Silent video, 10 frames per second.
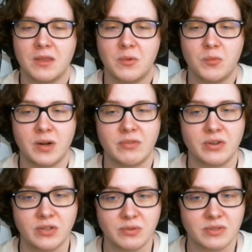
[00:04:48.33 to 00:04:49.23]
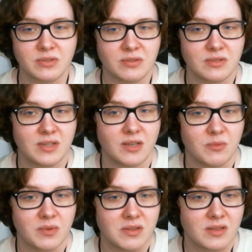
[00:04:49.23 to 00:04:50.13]
whatever you associate
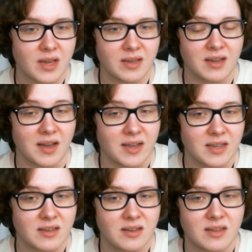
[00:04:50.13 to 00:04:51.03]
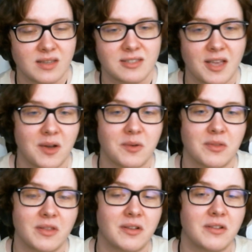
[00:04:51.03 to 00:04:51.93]
with that guide is how
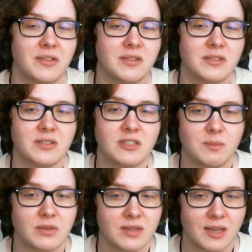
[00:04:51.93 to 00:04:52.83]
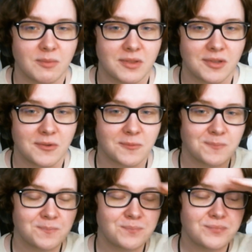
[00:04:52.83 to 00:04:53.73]
they'll communicate with you.
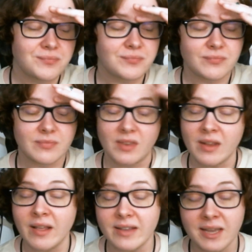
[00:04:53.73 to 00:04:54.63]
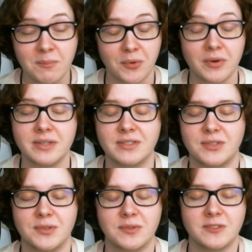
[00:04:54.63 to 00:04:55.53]
I'll get more
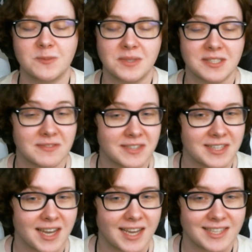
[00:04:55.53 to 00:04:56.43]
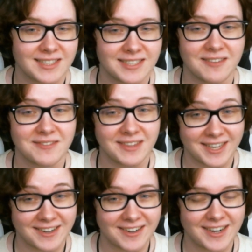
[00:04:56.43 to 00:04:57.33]
into specific guide stuff
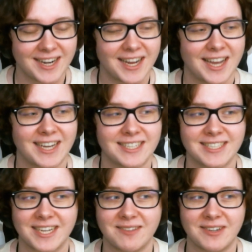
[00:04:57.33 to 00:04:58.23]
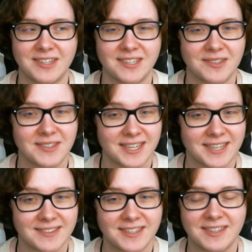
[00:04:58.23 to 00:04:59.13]
later. I just kind of wanted to throw that
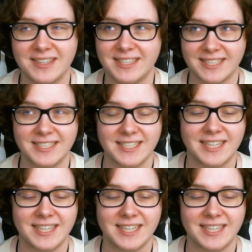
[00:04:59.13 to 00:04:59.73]
out there, essentially,